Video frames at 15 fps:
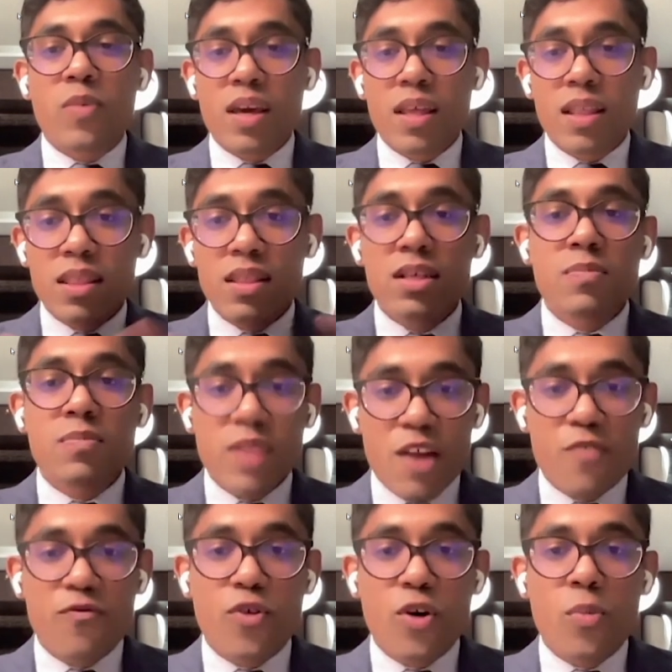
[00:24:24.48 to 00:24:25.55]
in the
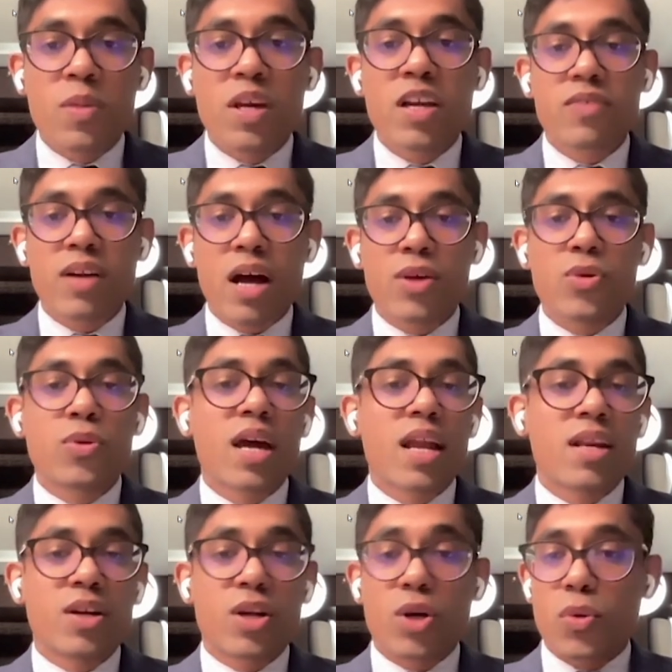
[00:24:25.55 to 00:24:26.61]
platform era, you
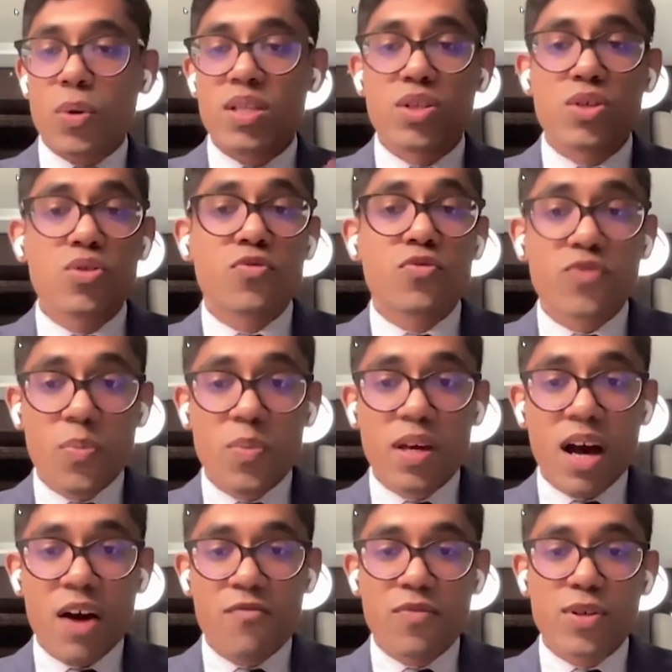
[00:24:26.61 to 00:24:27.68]
can request it from the
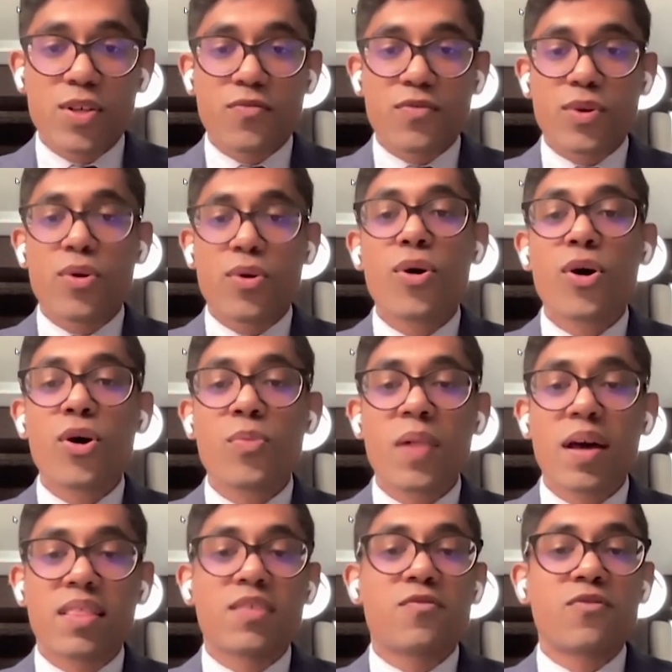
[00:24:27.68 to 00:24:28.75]
comfort of your home,
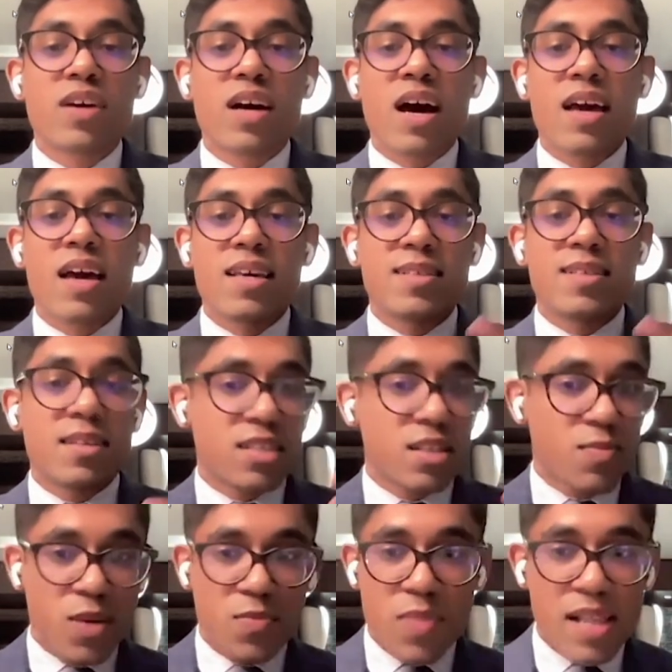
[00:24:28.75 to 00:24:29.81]
and the fare is
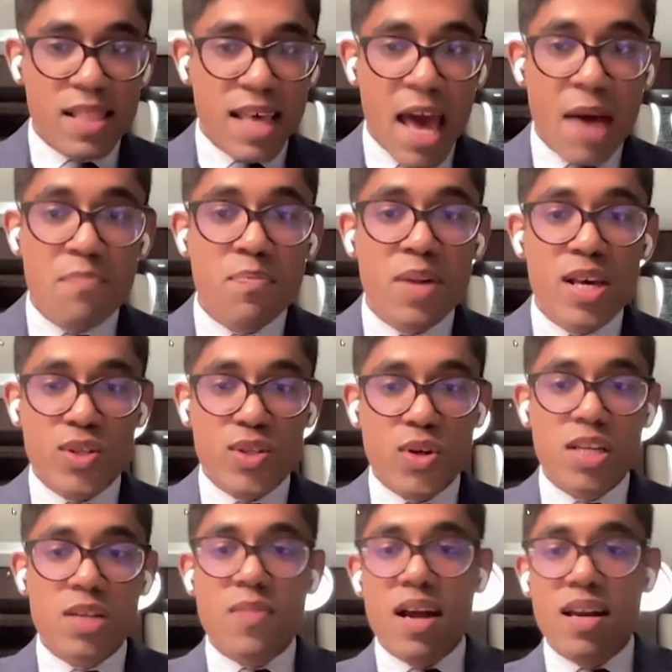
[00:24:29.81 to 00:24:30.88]
determined by the app based
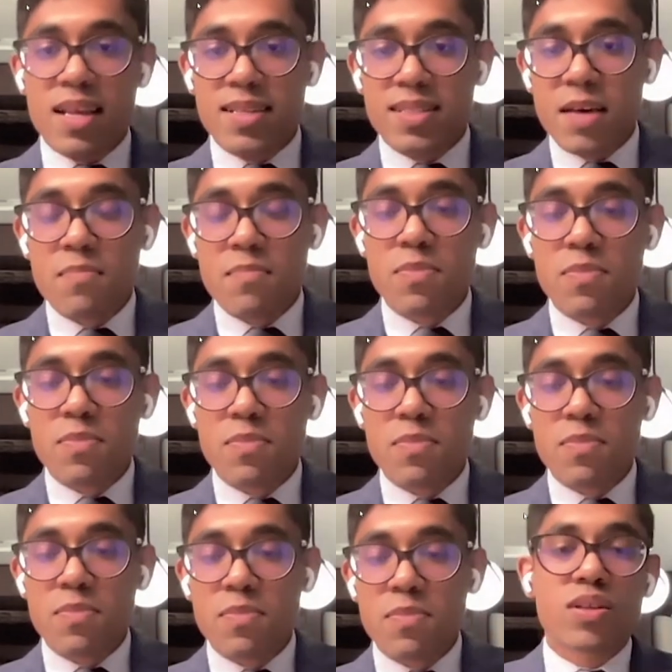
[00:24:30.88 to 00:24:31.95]
on demand and supply, so
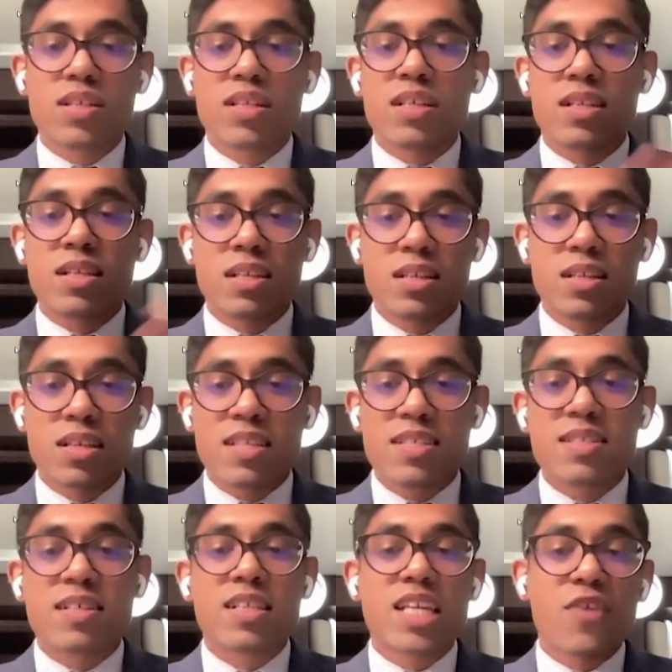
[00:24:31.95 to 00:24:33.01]
you don't
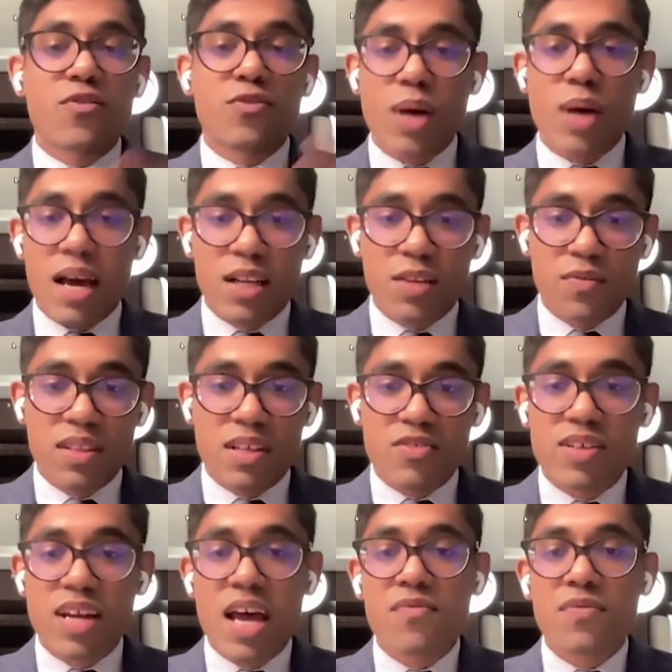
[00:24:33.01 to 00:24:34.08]
necessarily have to haggle with the
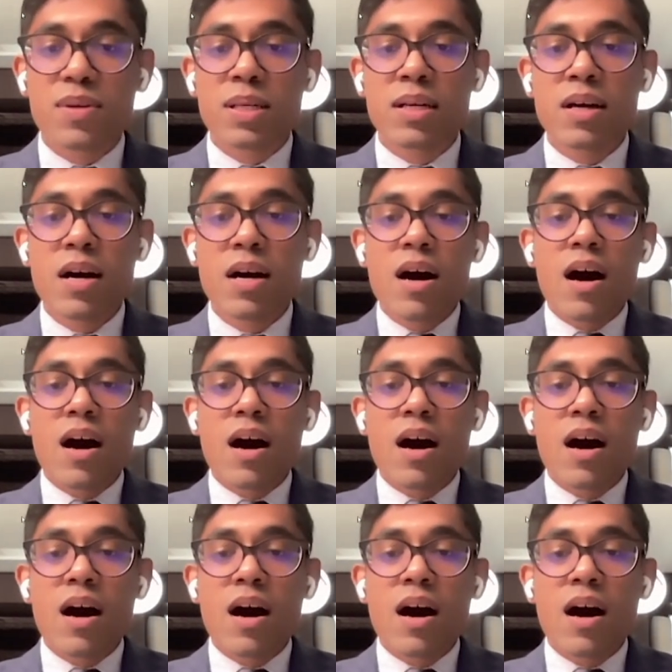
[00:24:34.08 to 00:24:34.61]
driver.